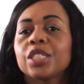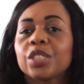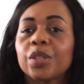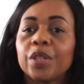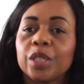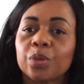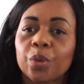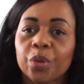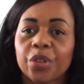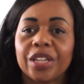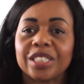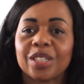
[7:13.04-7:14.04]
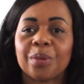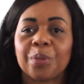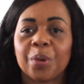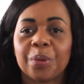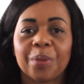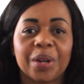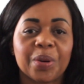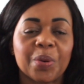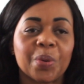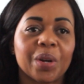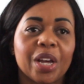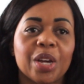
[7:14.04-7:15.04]
So these are all the things I bought in my
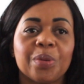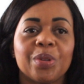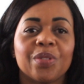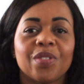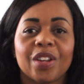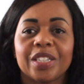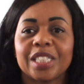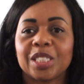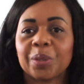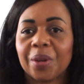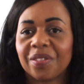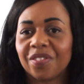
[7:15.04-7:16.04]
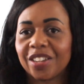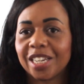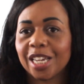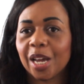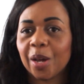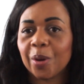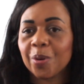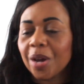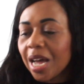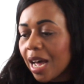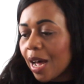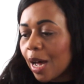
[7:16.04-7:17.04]
haul. I hope you've liked this quick video,
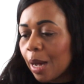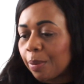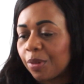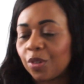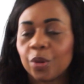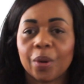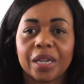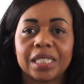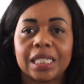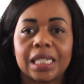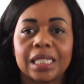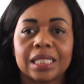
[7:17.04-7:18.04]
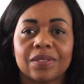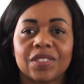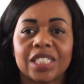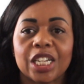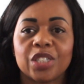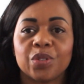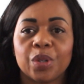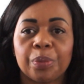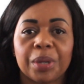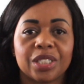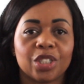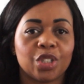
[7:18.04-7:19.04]
a few ideas of stationery
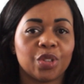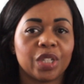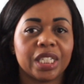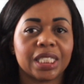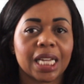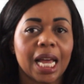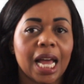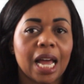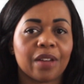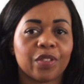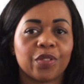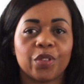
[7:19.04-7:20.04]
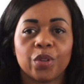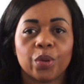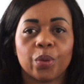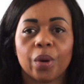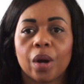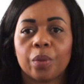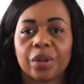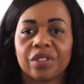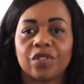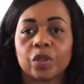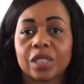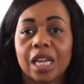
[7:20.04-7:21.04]
bits that you need to have if you are working
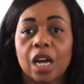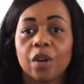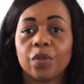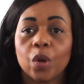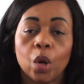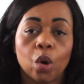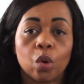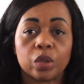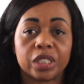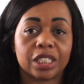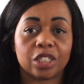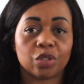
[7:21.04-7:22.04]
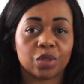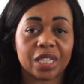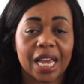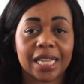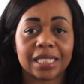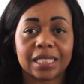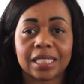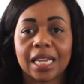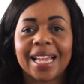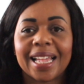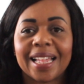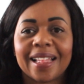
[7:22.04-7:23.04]
for yourself or just in your desk.
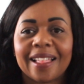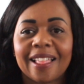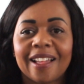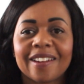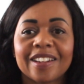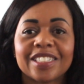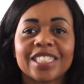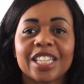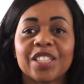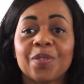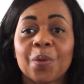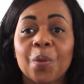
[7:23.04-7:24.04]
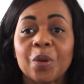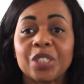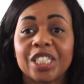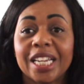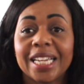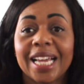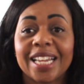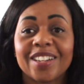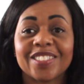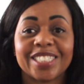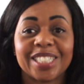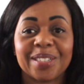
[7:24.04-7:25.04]
I'd like to thank you for watching, and
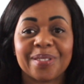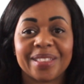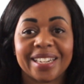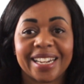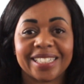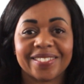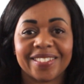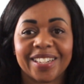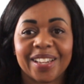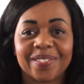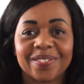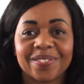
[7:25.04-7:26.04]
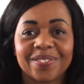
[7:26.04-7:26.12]
I'll see you in the next video.